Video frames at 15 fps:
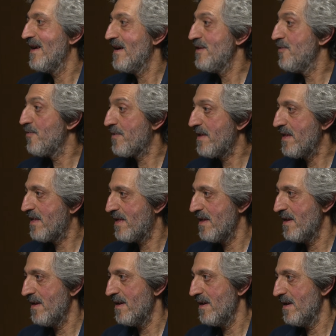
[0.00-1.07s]
use it,
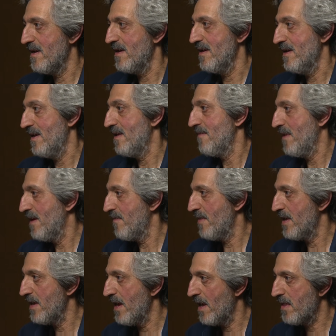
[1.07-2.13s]
and
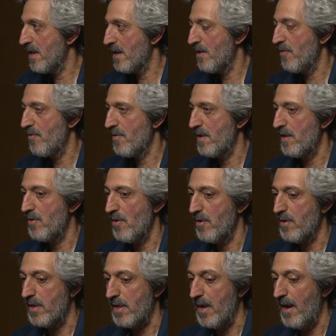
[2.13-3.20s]
many others use it
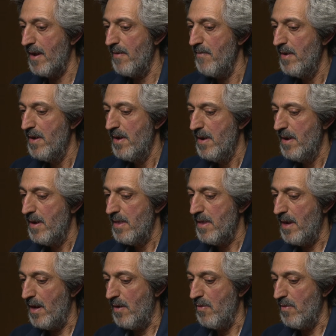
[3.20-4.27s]
all the time.
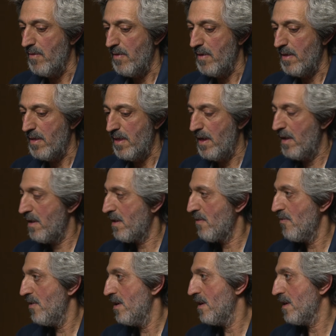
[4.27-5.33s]
Now, these
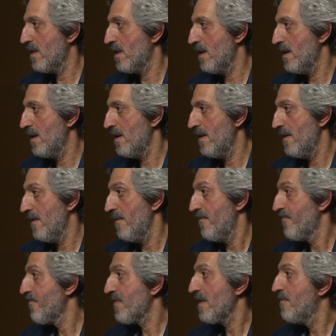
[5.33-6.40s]
were the
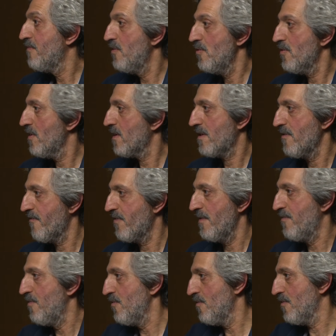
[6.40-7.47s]
purest of the
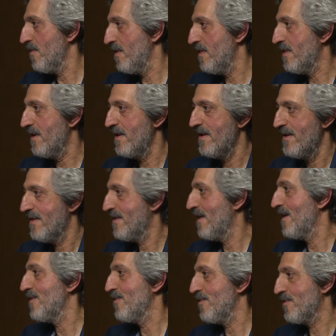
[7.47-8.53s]
pure in the
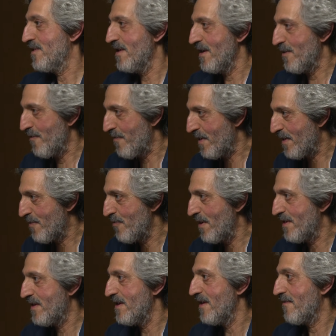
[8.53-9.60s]
turn of the
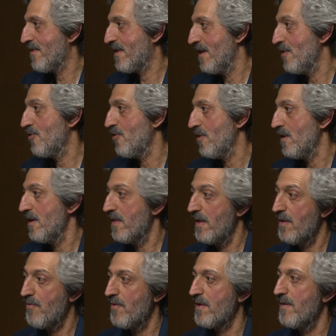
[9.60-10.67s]
20th century.
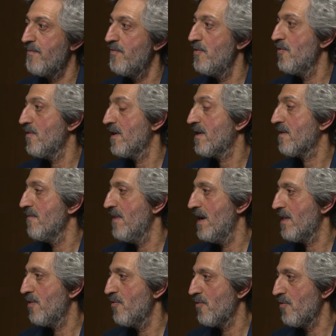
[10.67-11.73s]
This was the purest
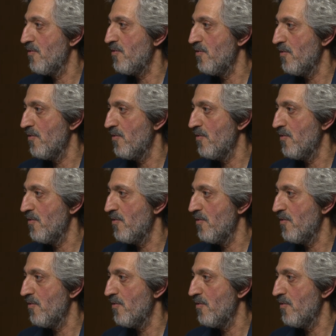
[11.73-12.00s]
math you could